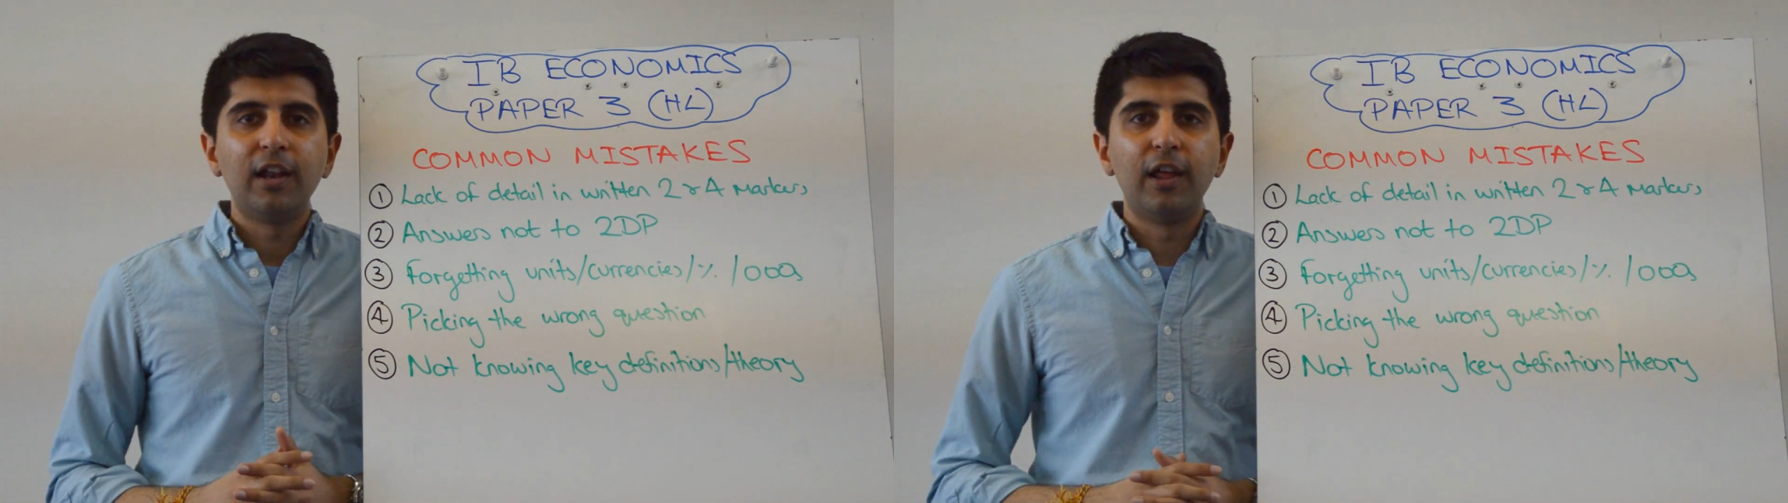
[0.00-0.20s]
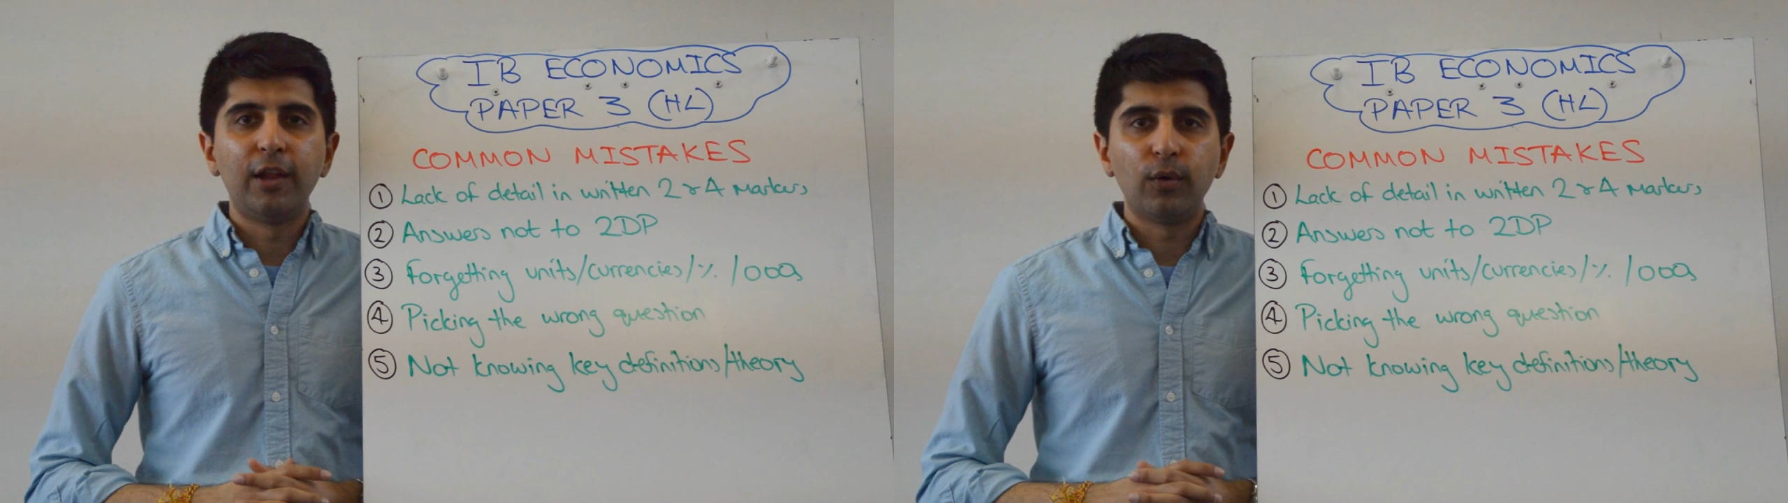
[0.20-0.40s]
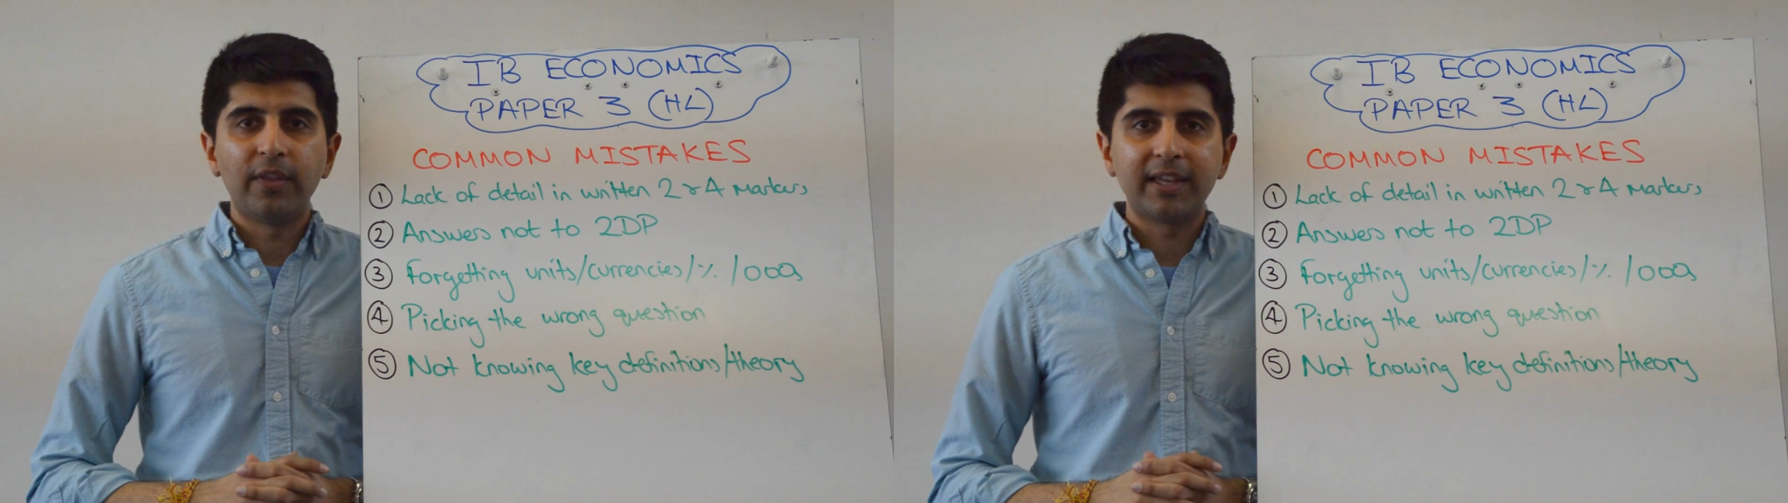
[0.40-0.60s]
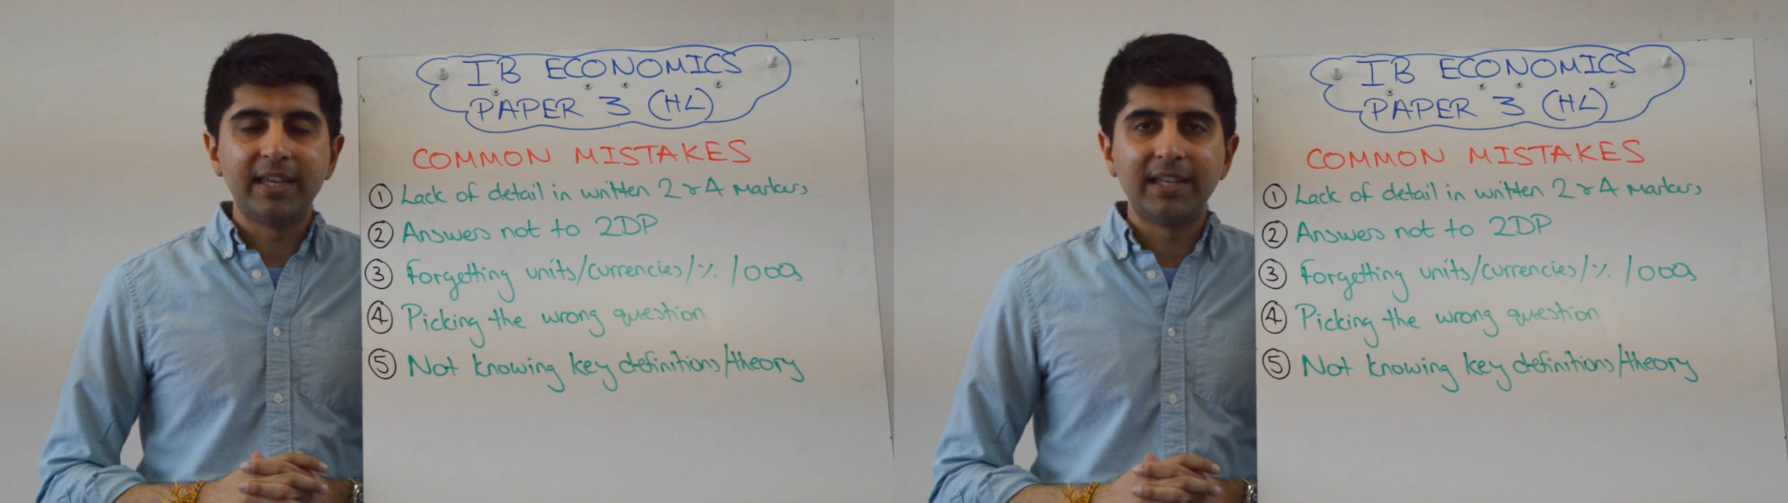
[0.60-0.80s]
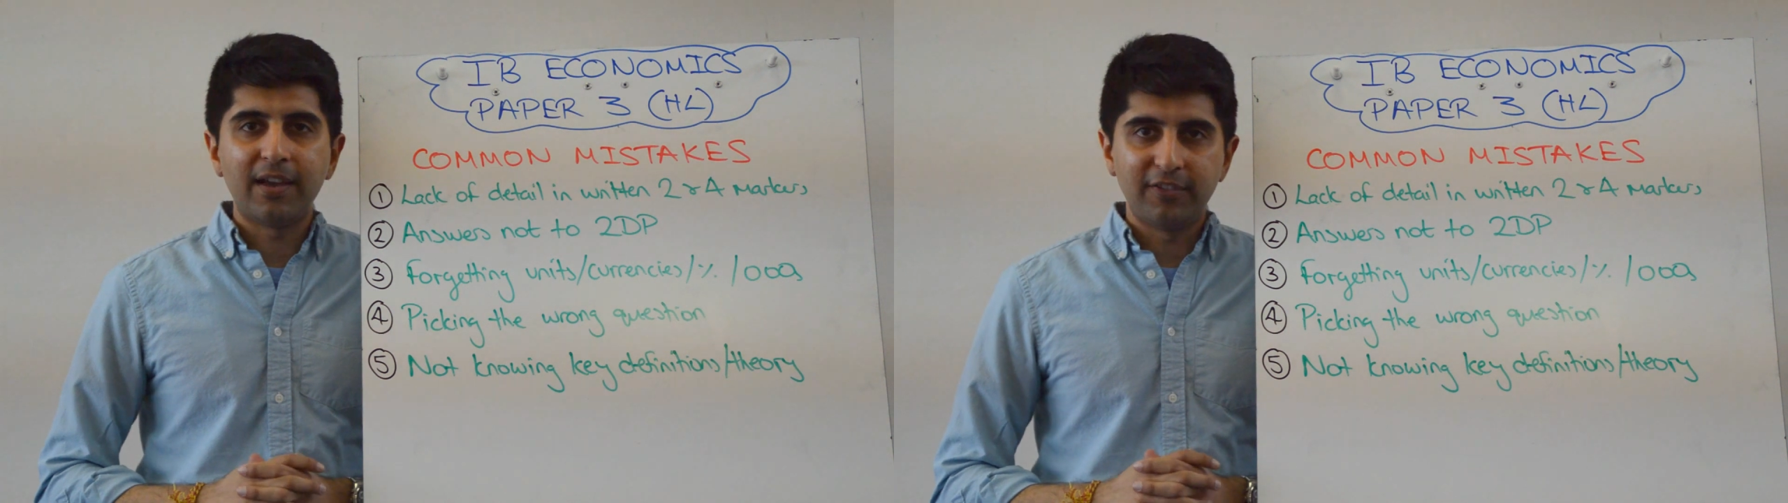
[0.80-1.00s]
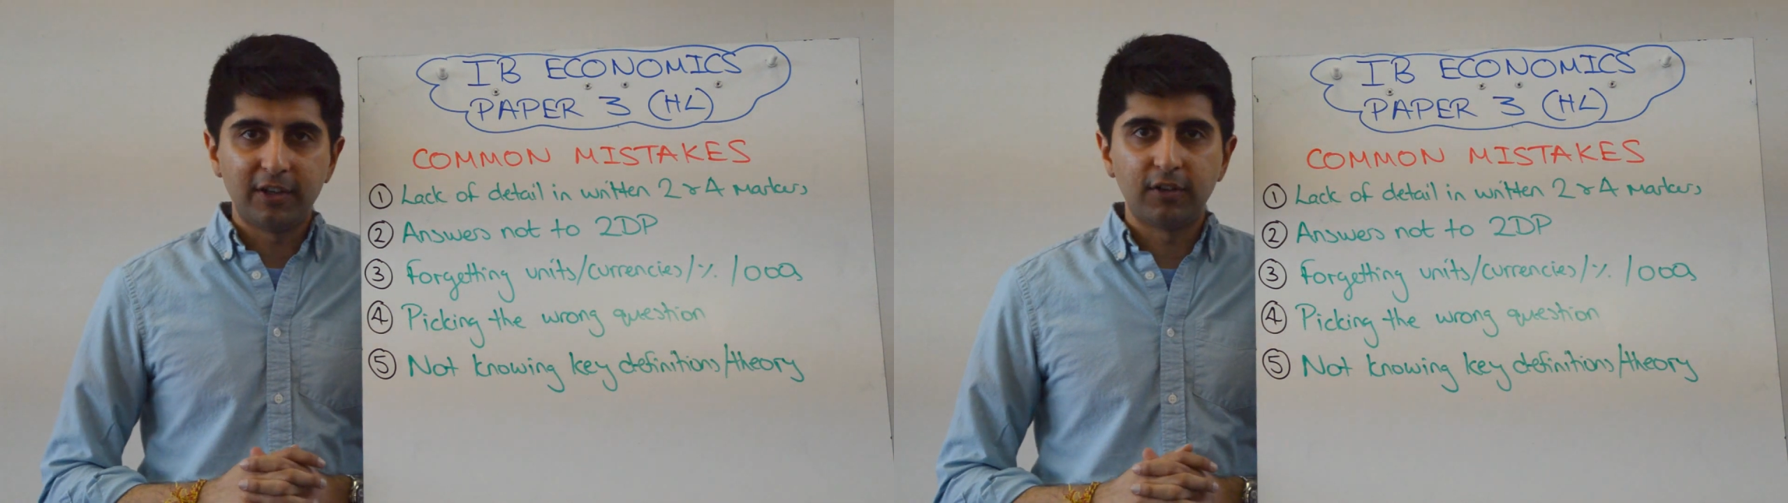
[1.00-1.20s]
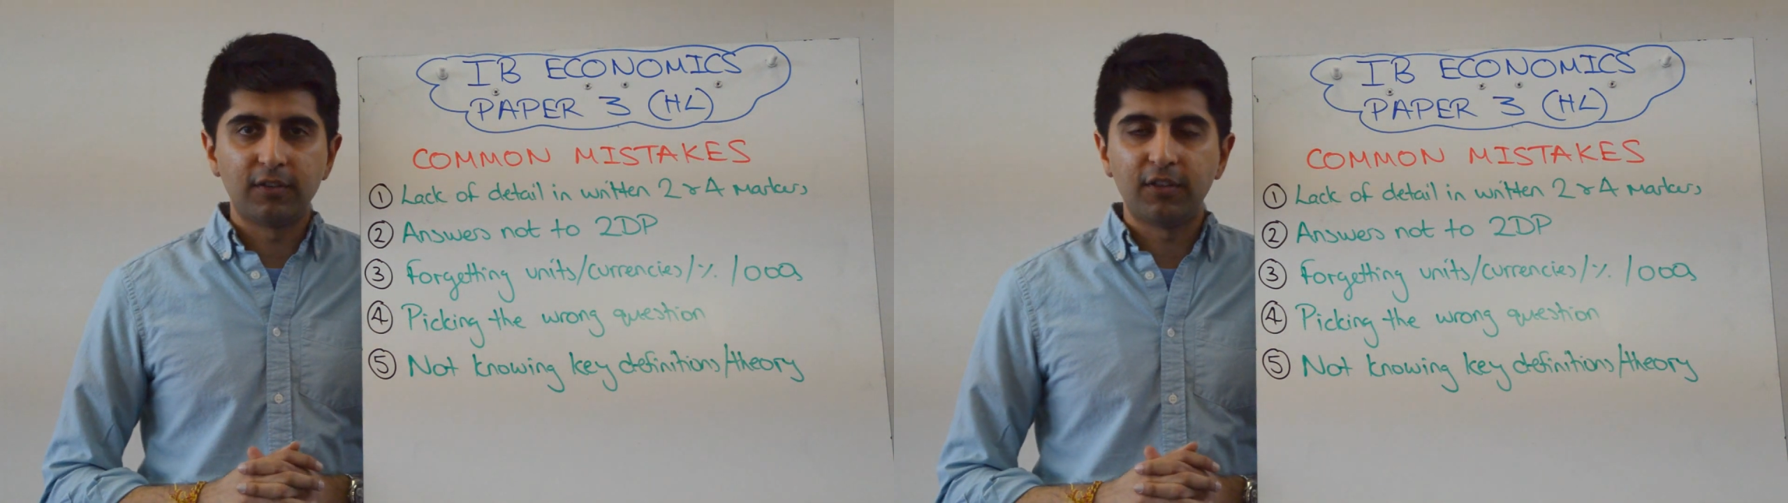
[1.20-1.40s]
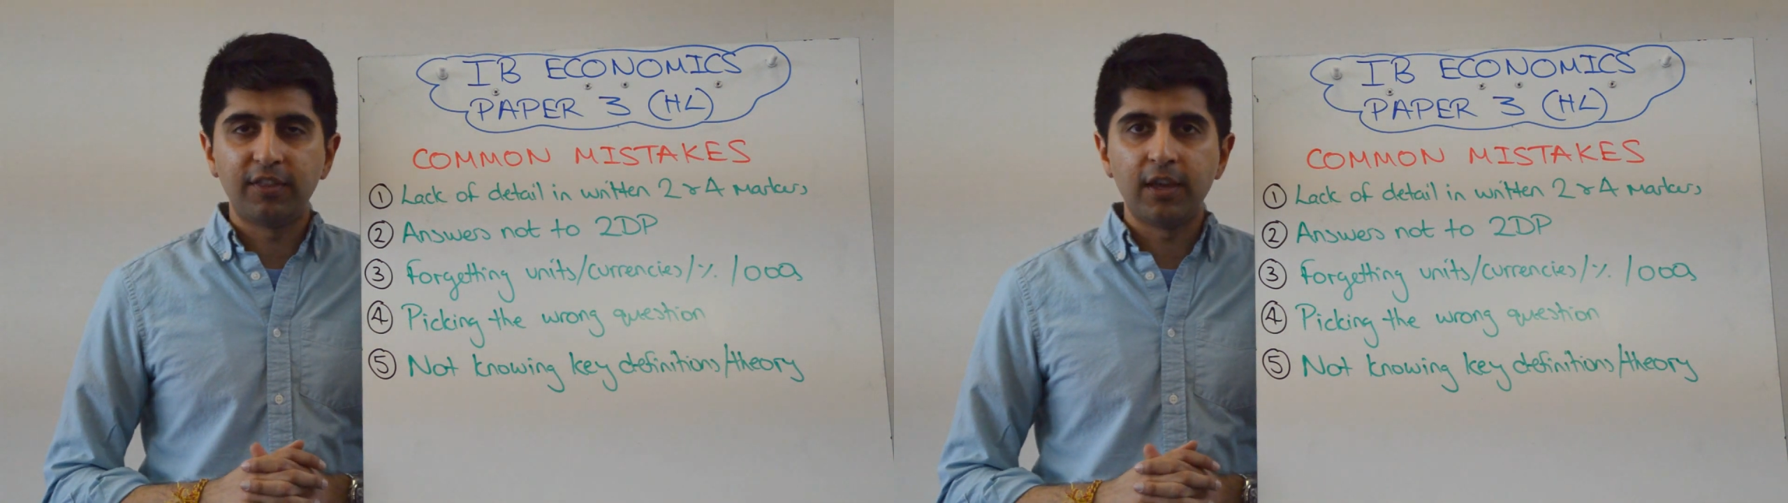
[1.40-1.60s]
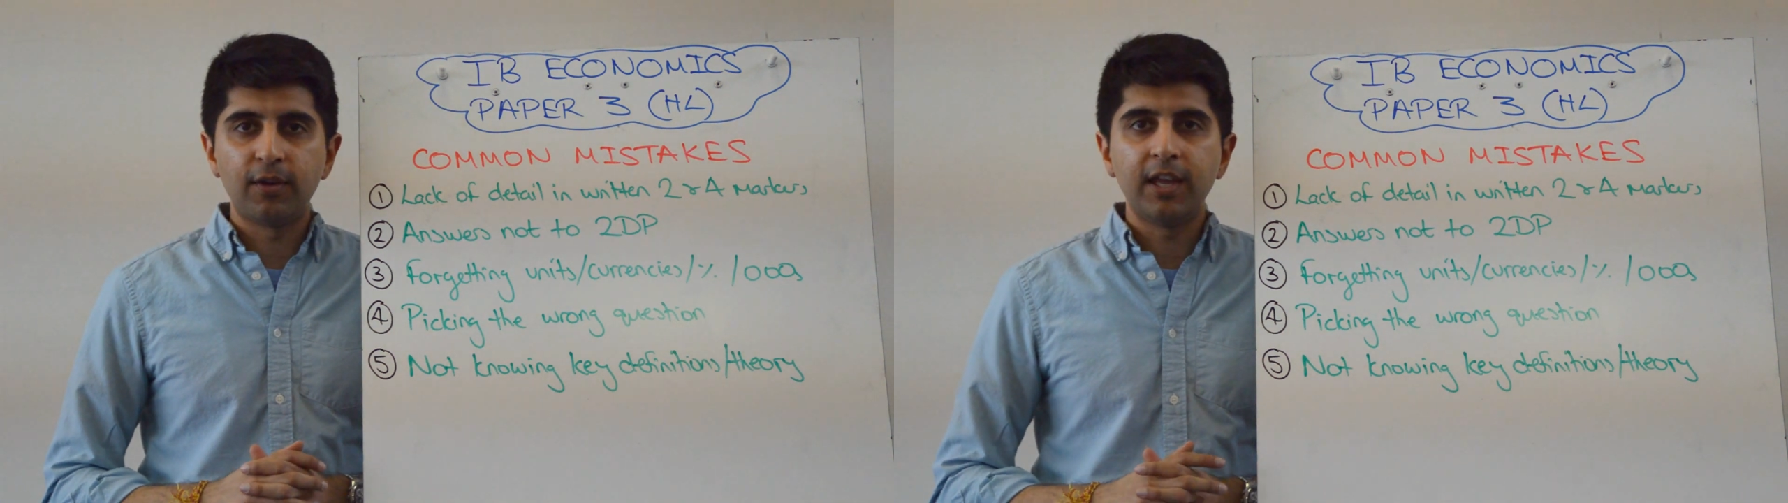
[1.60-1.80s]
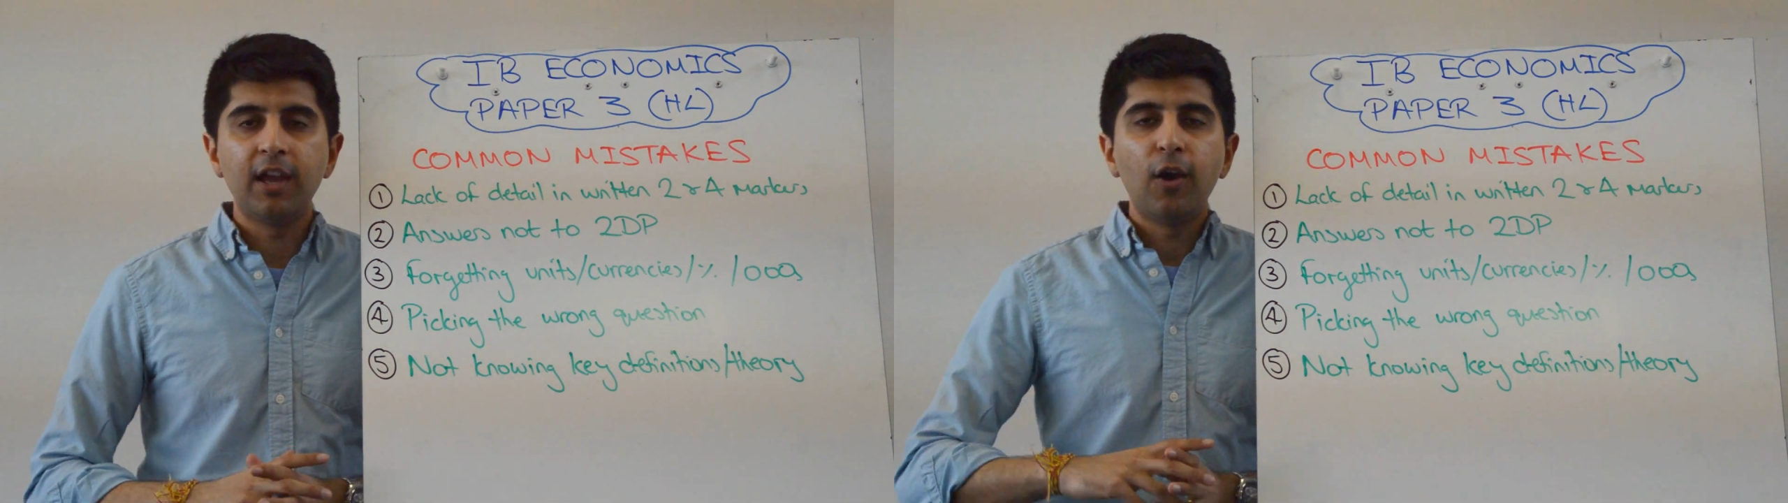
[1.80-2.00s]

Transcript: learn all their key definitions in theory,